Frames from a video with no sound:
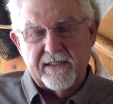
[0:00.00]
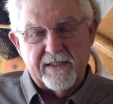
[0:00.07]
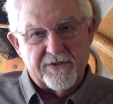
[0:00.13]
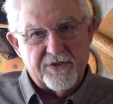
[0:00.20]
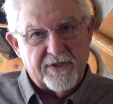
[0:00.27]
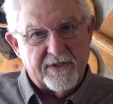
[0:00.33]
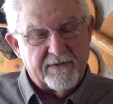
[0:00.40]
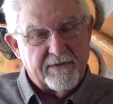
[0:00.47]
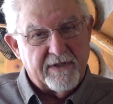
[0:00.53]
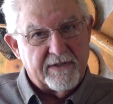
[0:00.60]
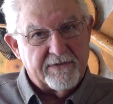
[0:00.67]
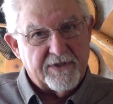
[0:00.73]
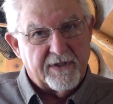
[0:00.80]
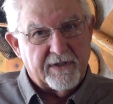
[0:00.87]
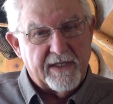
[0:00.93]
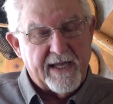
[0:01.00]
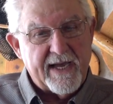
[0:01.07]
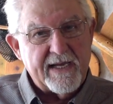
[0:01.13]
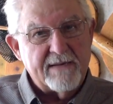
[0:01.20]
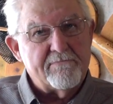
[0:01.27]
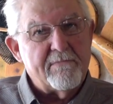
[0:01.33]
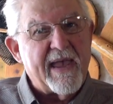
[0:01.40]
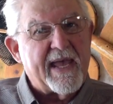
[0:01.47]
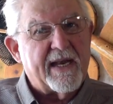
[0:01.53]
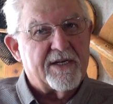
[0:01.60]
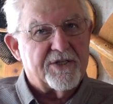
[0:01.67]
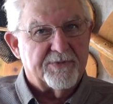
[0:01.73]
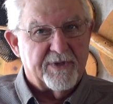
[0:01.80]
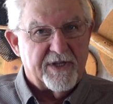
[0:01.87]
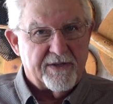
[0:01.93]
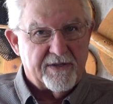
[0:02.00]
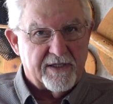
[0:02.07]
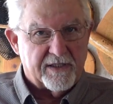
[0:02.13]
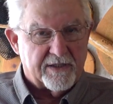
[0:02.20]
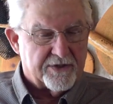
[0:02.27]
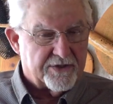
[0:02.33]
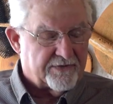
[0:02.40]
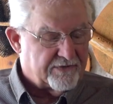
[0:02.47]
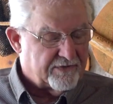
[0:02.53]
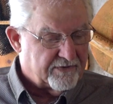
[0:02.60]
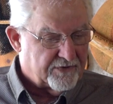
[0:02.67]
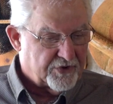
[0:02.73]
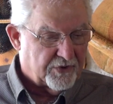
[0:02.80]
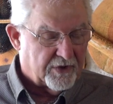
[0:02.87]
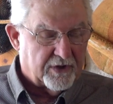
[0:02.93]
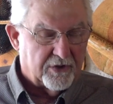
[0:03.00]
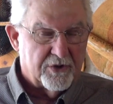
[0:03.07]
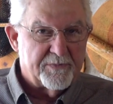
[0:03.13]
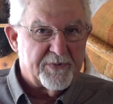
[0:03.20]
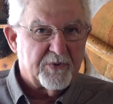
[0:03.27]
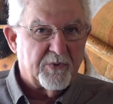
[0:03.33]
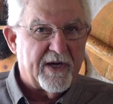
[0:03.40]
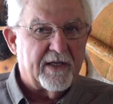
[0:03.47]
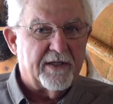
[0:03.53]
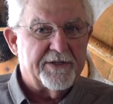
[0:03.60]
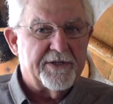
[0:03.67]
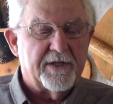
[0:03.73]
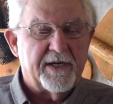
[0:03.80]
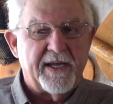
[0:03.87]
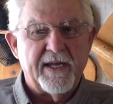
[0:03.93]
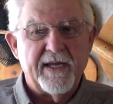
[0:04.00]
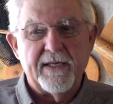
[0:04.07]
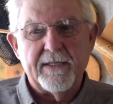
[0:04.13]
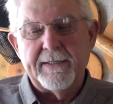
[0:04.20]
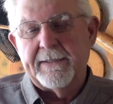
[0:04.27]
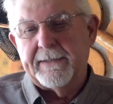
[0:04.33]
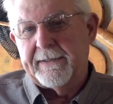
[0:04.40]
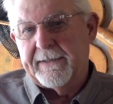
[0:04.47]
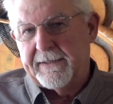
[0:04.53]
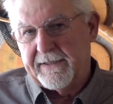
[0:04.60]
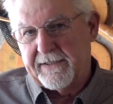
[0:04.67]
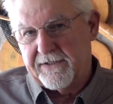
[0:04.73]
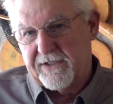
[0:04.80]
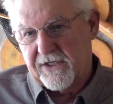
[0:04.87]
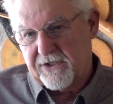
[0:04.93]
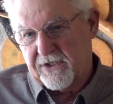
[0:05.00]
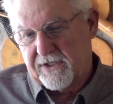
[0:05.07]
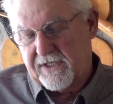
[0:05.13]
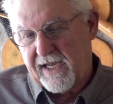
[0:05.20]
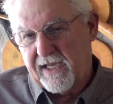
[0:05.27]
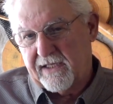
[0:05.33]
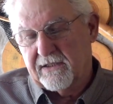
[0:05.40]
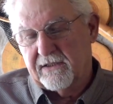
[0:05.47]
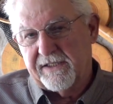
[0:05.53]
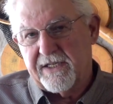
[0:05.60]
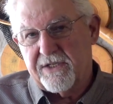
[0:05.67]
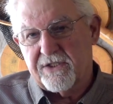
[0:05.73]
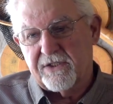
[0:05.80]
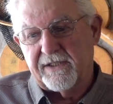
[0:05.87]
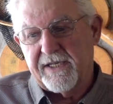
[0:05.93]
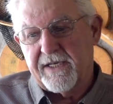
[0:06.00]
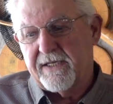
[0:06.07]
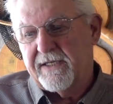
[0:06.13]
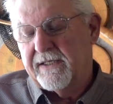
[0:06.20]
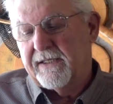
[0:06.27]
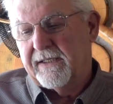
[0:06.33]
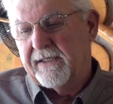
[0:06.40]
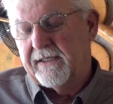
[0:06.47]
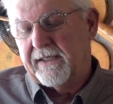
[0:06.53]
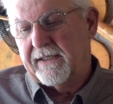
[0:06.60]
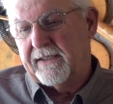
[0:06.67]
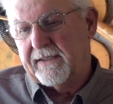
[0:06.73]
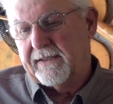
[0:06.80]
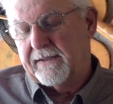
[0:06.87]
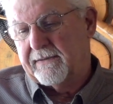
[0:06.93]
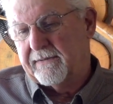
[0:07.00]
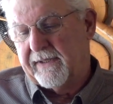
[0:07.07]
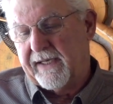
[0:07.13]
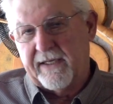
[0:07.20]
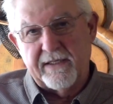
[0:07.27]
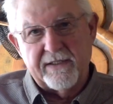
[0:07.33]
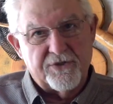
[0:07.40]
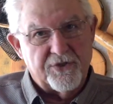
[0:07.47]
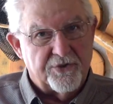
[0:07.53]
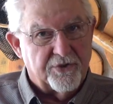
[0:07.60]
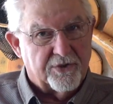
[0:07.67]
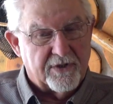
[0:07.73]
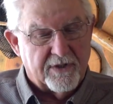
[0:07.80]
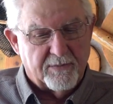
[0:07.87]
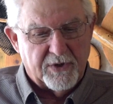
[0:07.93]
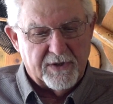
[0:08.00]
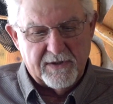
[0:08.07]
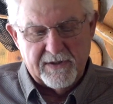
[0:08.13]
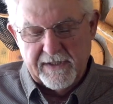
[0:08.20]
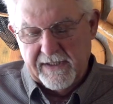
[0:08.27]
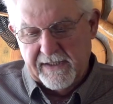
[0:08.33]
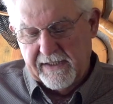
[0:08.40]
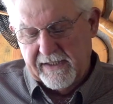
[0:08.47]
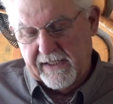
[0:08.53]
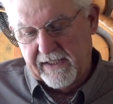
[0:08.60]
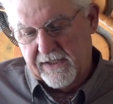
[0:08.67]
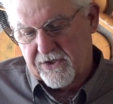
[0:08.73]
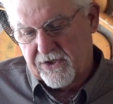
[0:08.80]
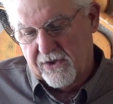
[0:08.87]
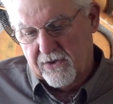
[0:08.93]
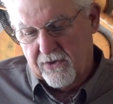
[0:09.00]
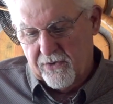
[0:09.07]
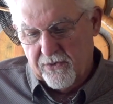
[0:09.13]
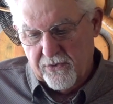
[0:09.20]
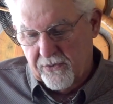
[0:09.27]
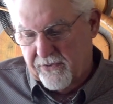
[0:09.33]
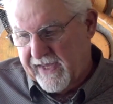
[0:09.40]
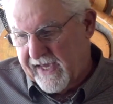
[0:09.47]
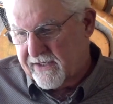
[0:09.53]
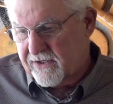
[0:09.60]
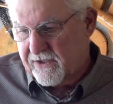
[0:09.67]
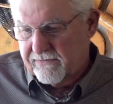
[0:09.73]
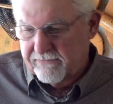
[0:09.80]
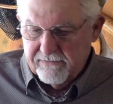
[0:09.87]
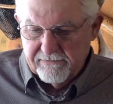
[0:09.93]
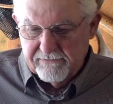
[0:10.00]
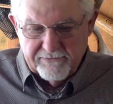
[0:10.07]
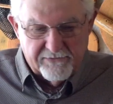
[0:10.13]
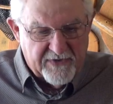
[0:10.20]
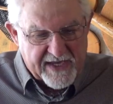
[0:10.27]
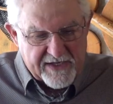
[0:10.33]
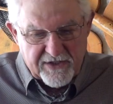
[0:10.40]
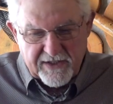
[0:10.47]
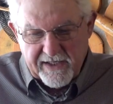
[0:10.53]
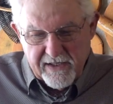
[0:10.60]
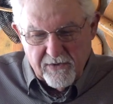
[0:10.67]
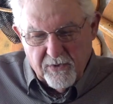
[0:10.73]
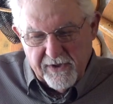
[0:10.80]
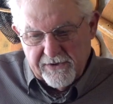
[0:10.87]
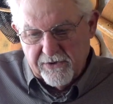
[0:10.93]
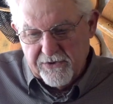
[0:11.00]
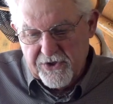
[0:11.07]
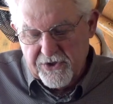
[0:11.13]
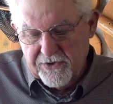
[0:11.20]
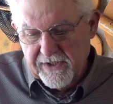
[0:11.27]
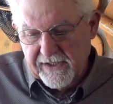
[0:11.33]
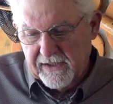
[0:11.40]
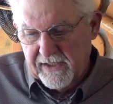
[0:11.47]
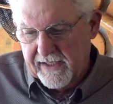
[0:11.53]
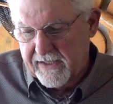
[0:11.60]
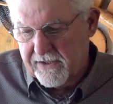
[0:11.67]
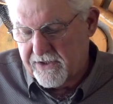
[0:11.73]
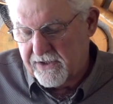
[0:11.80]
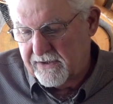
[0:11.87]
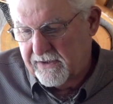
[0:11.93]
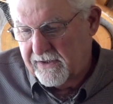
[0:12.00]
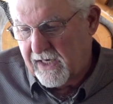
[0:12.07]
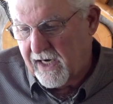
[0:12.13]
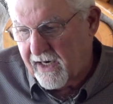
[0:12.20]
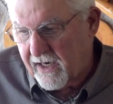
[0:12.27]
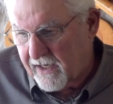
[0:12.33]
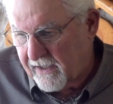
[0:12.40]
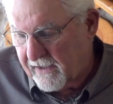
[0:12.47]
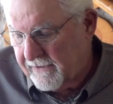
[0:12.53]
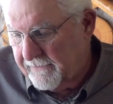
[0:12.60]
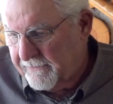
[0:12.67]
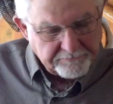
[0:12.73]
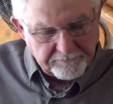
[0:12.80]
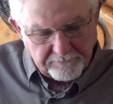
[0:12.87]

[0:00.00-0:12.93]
it's a line management thing. So it loops well in your hand, it doesn't tangle easily, and it's durable. And so that's kind of what those shooting lines are.